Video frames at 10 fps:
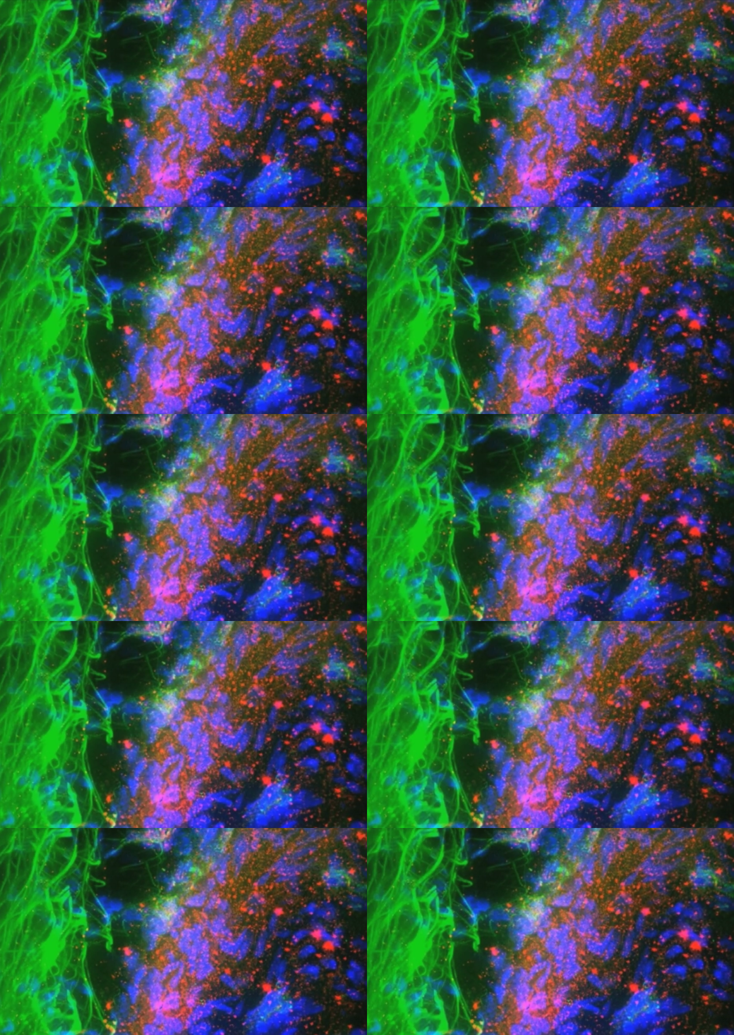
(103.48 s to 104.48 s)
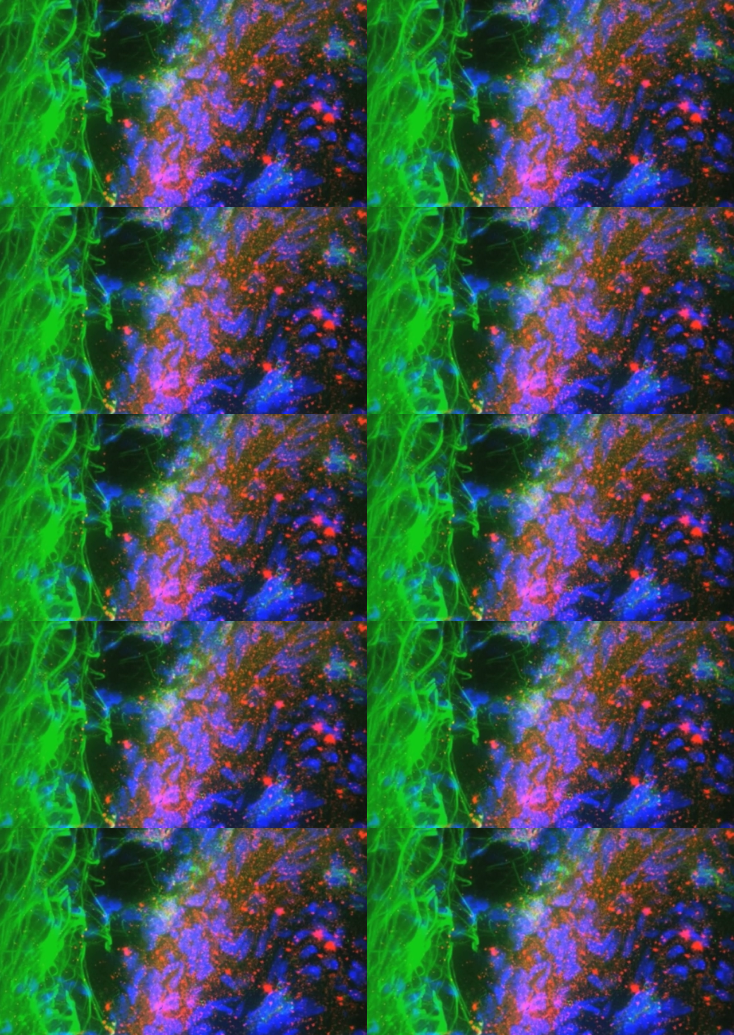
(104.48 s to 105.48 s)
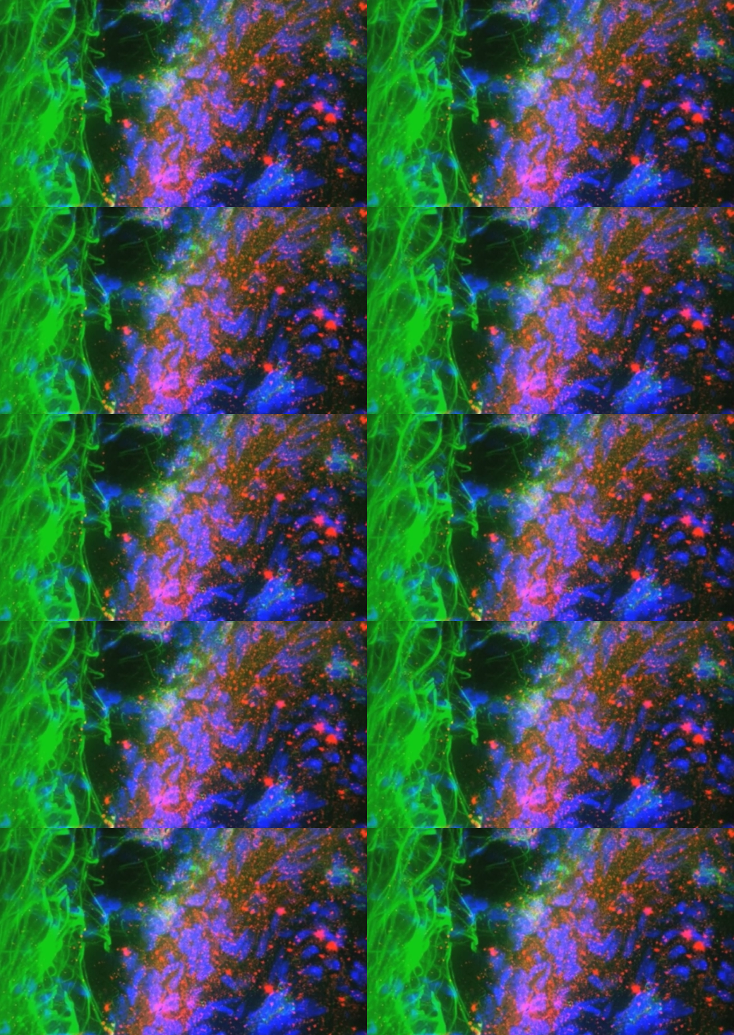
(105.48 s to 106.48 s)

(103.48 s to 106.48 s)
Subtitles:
(no speaker visible)